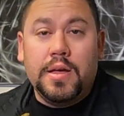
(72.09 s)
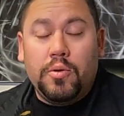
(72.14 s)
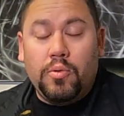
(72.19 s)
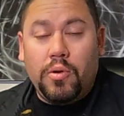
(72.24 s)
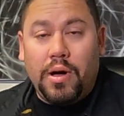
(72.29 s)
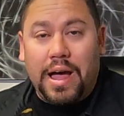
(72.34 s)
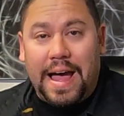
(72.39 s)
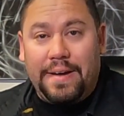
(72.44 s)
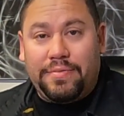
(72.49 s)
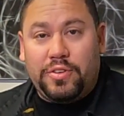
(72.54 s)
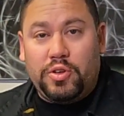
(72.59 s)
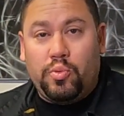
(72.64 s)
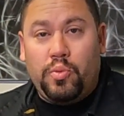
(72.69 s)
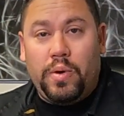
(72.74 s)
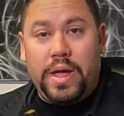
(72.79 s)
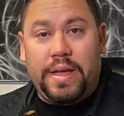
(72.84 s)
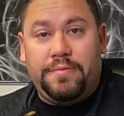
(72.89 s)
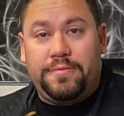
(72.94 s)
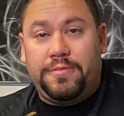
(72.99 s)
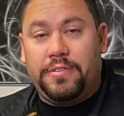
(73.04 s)
We'll have to
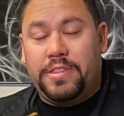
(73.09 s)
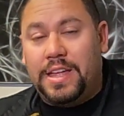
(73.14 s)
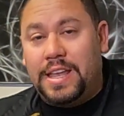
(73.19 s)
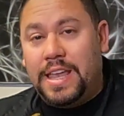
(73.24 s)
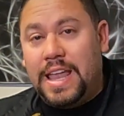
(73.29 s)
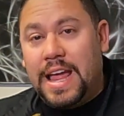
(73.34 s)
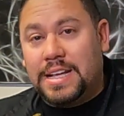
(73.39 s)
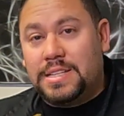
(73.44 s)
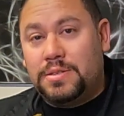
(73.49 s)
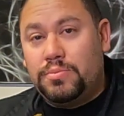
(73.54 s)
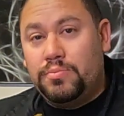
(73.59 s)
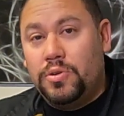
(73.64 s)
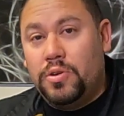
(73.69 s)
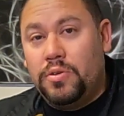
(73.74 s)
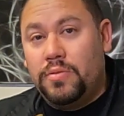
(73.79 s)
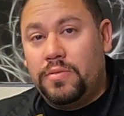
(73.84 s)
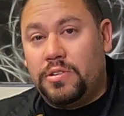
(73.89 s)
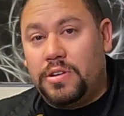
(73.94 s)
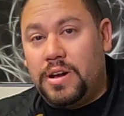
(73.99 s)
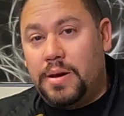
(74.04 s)
wait for the next
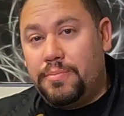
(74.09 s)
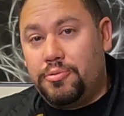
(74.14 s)
move or